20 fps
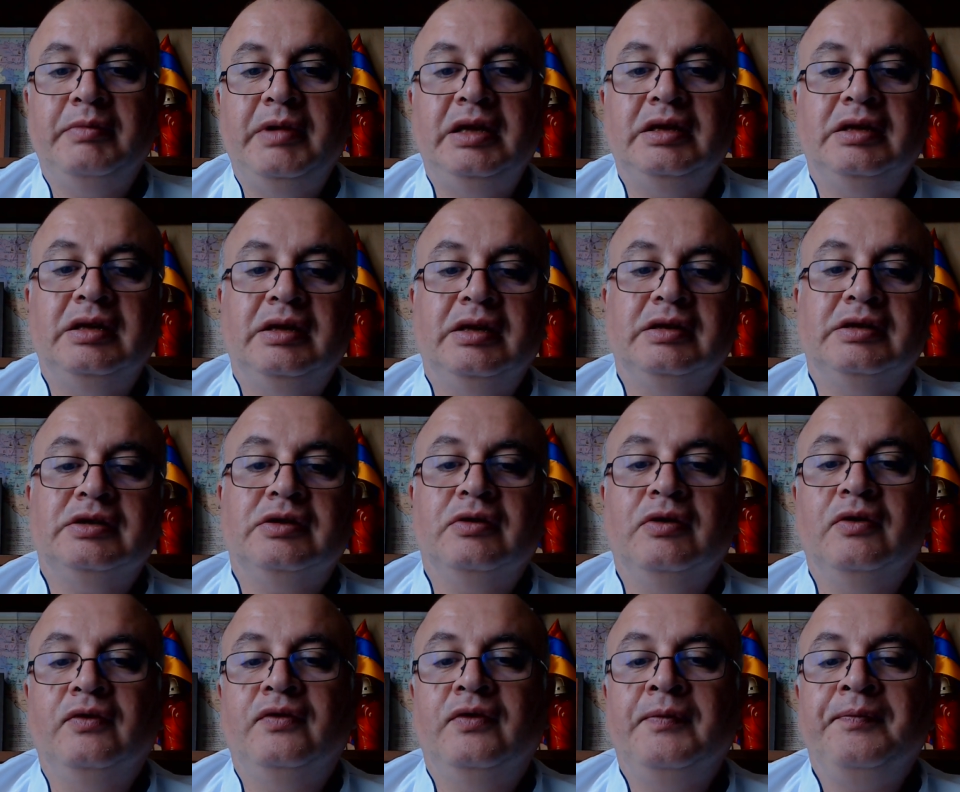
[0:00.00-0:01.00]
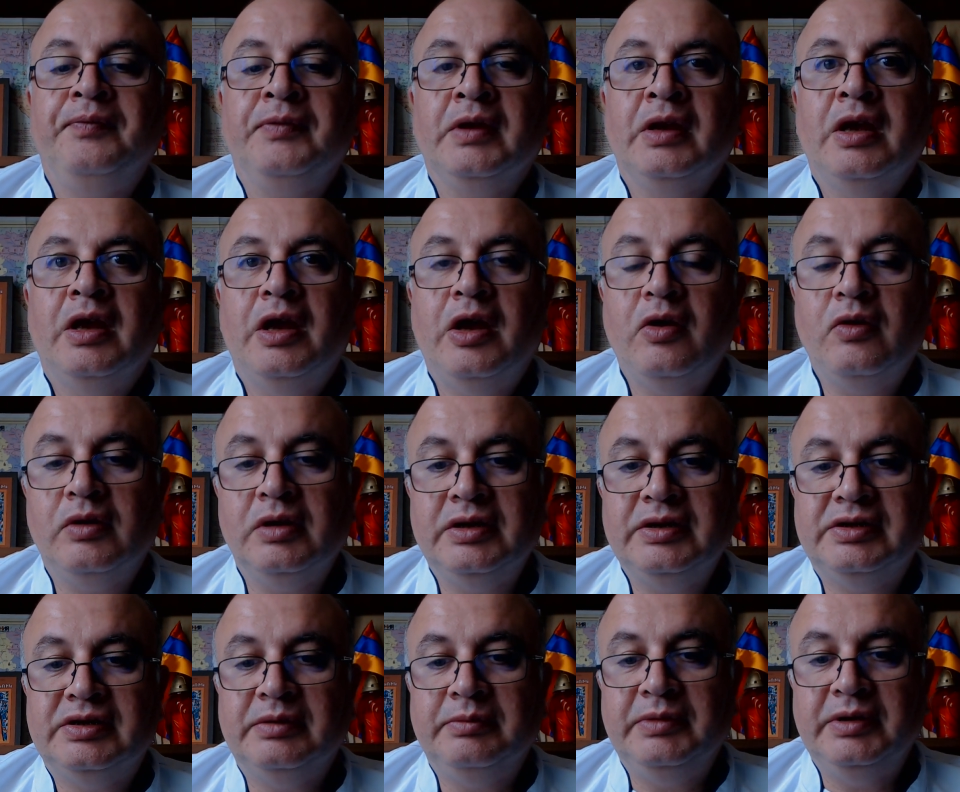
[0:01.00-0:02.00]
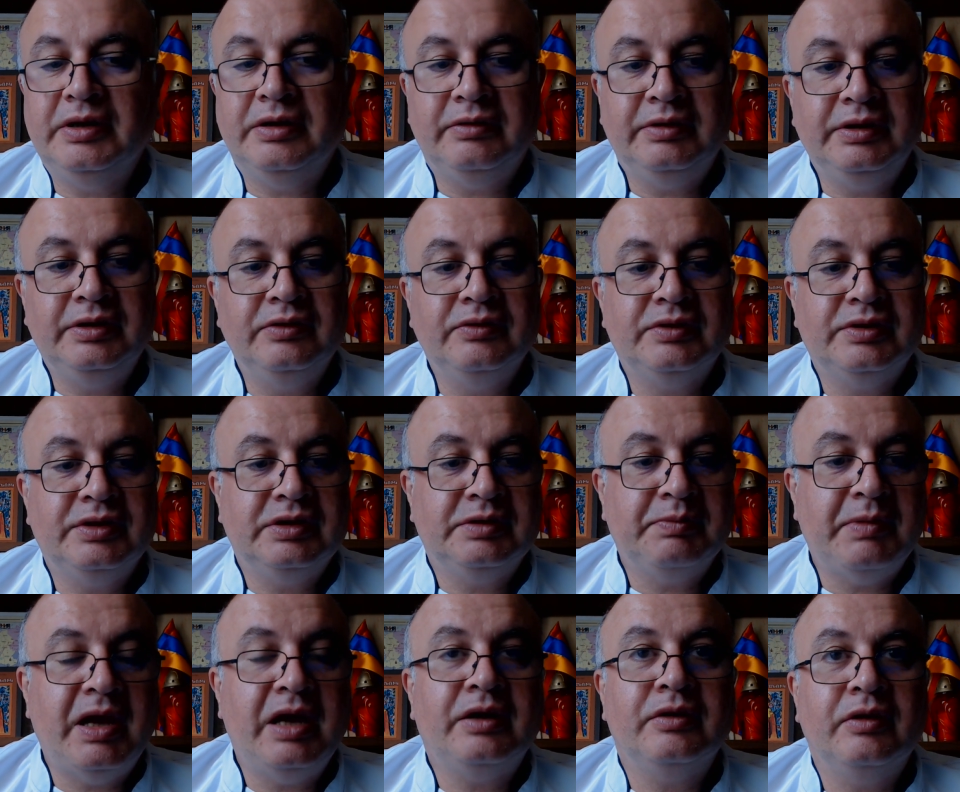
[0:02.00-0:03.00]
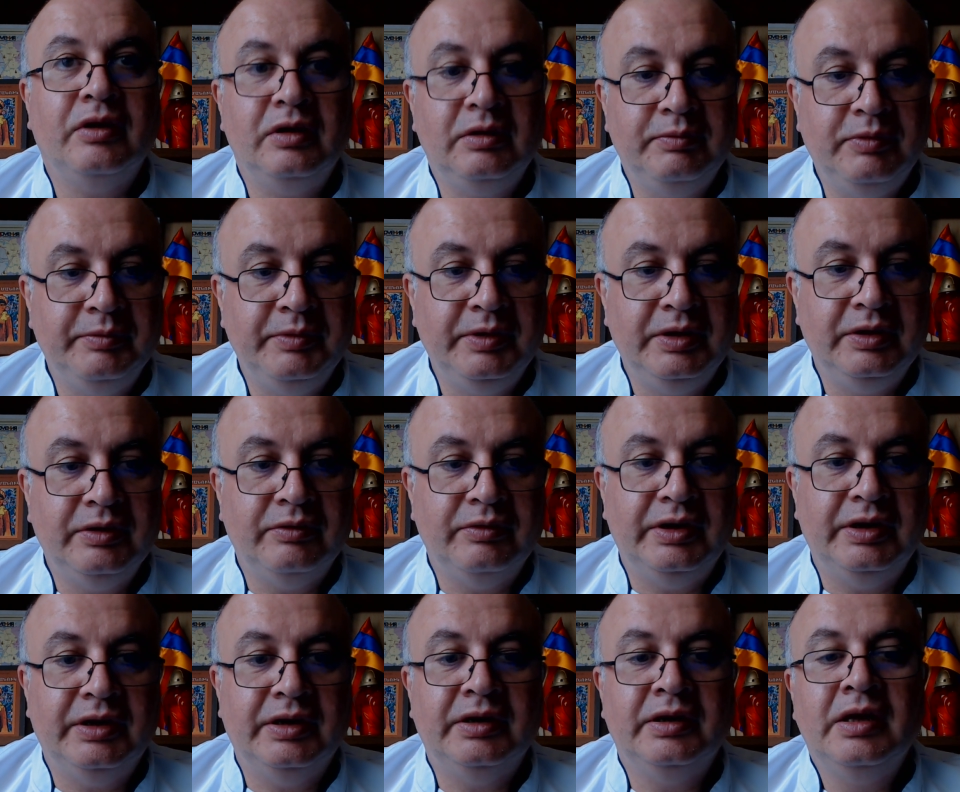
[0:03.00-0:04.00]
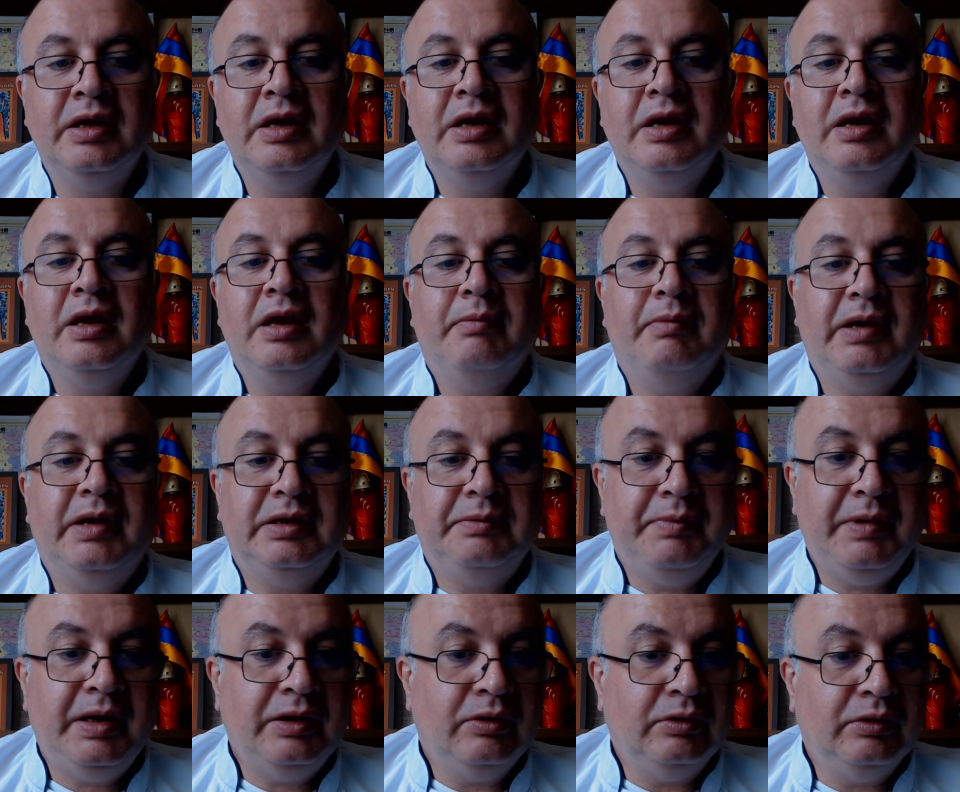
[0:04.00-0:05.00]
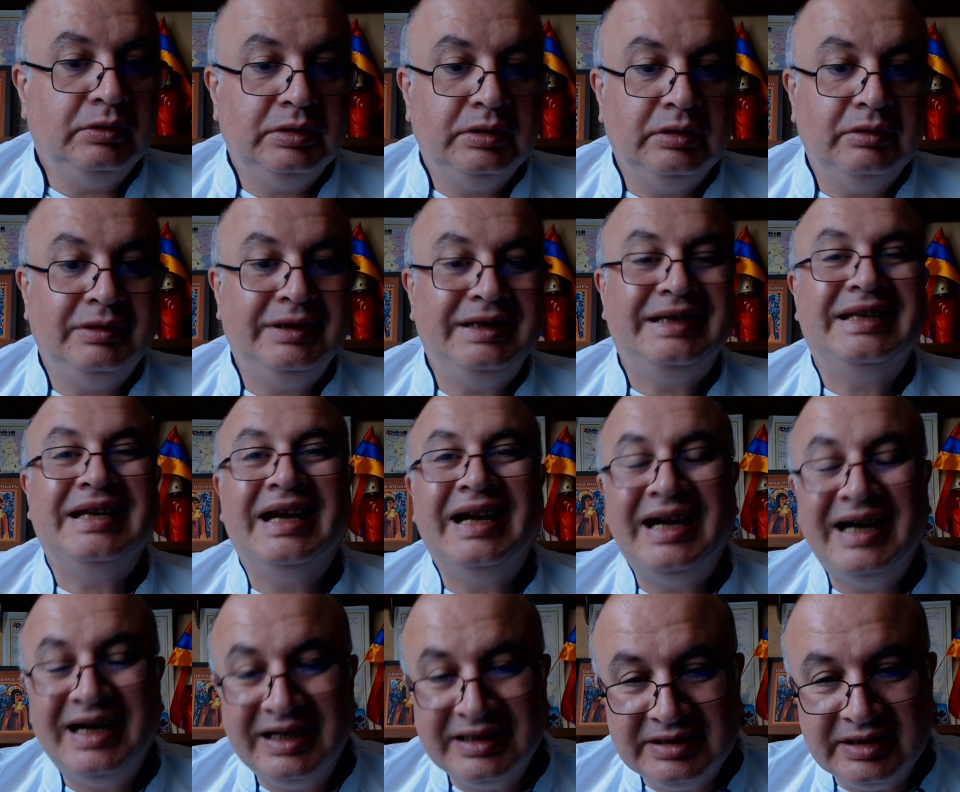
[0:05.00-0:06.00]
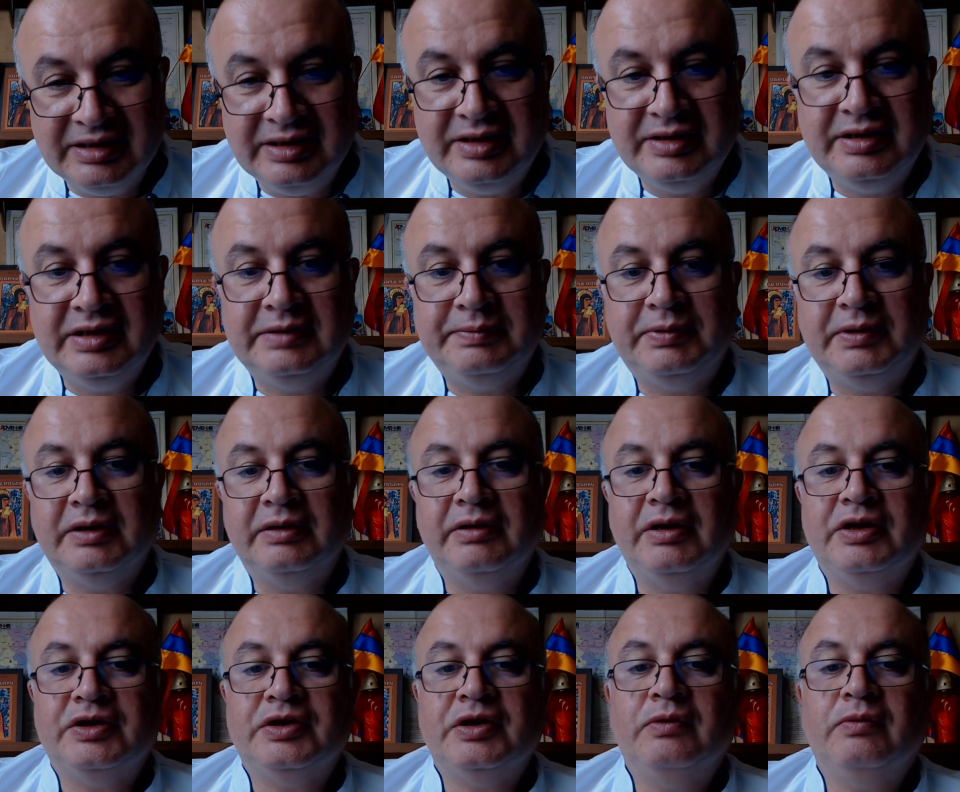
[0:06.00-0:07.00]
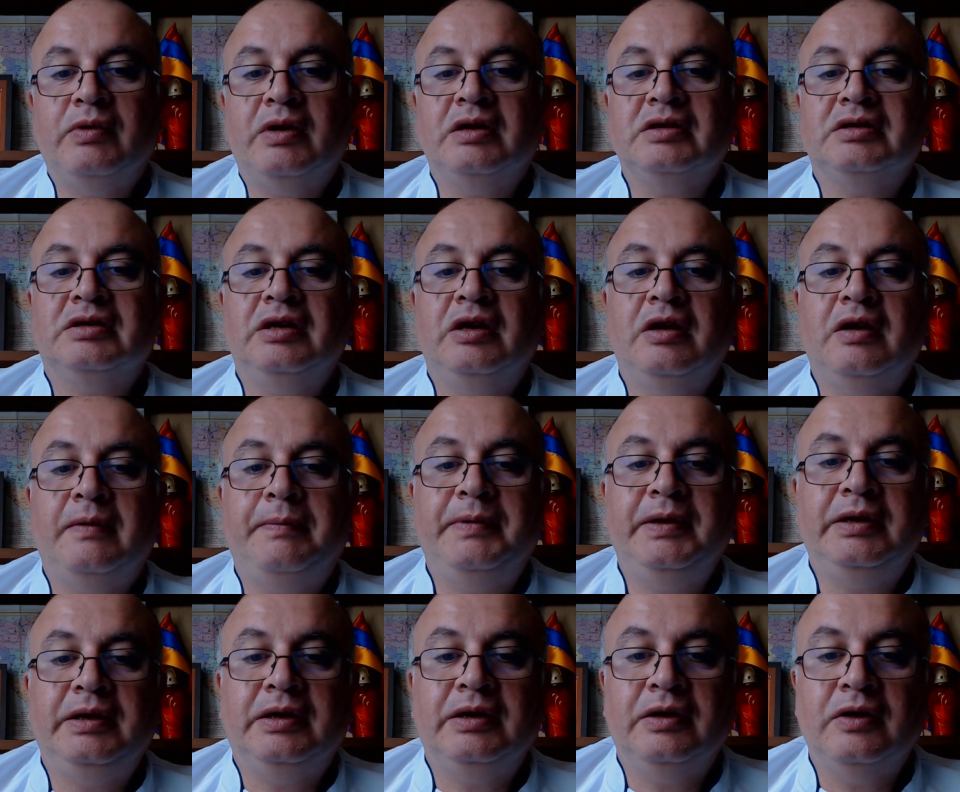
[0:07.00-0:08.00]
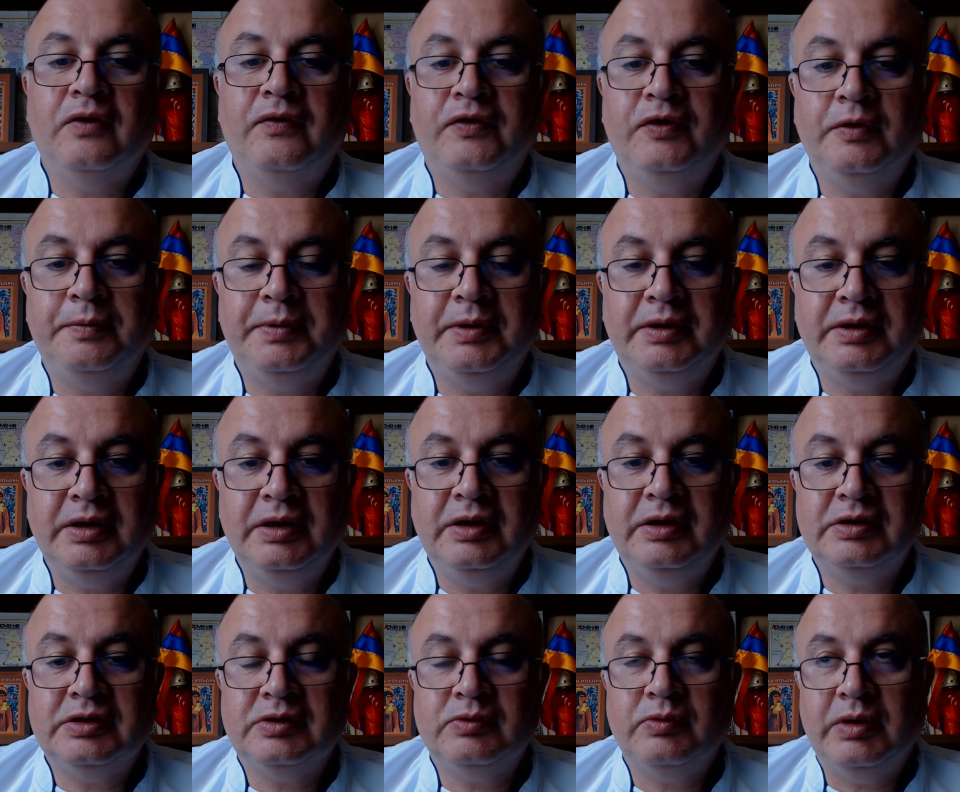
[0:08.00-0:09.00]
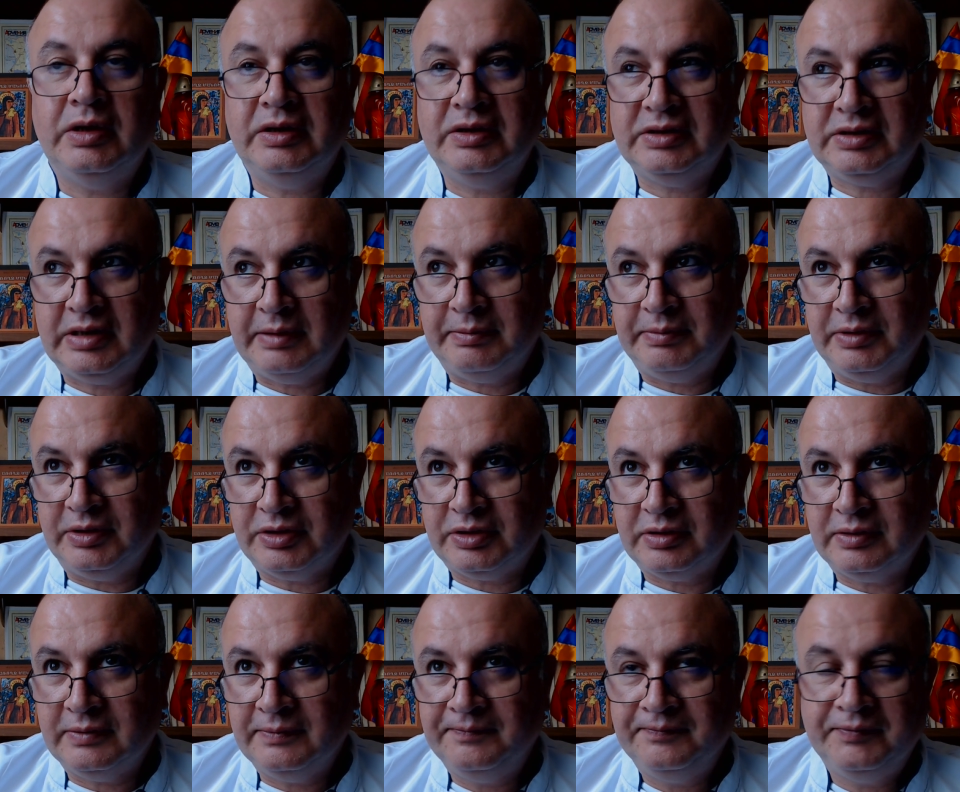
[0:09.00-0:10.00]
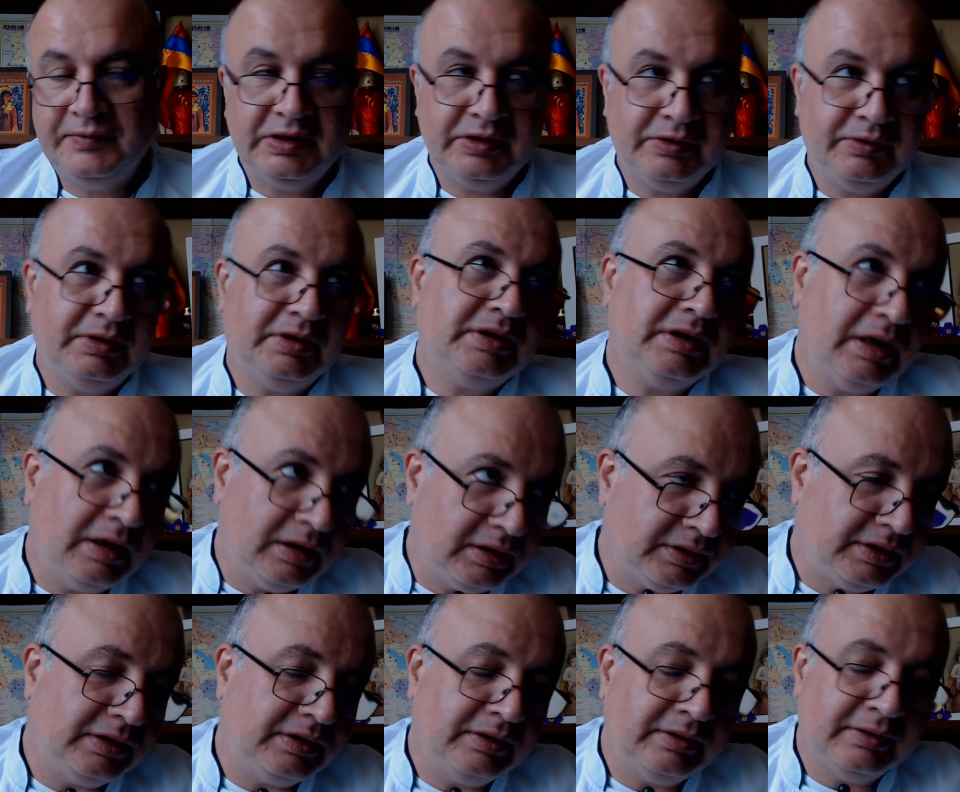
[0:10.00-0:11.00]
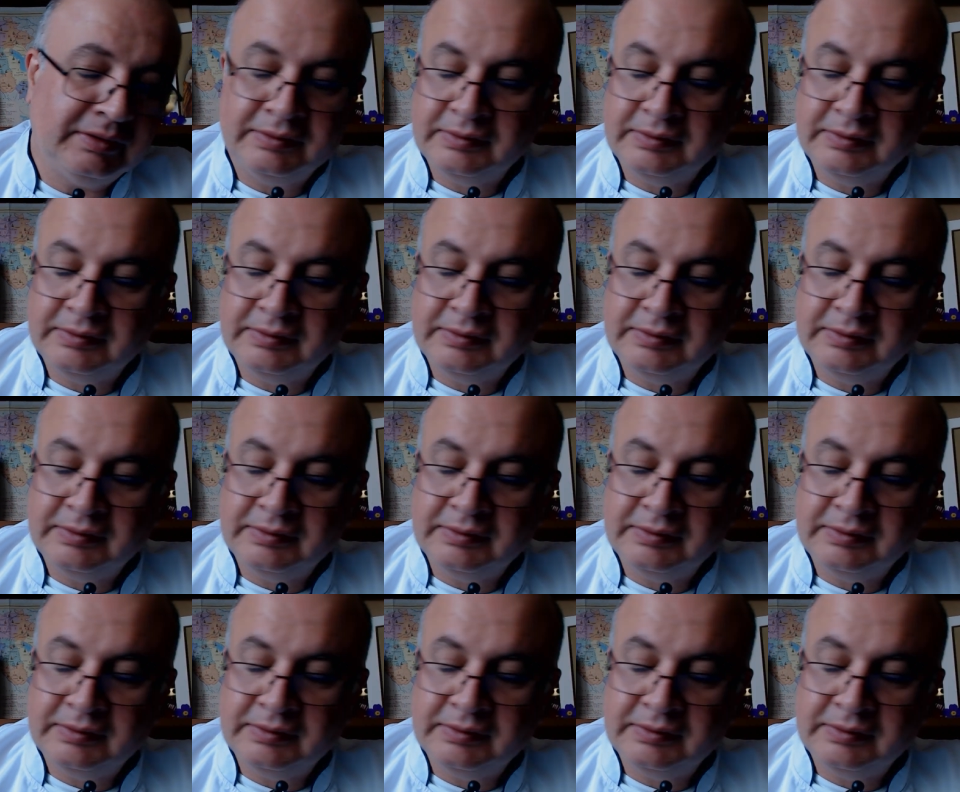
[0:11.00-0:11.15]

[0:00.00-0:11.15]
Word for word: Maintenance of euglycemia reduces microalbuminuria but may not retard disease progression once the diabetic neuropathy is well established. So we started.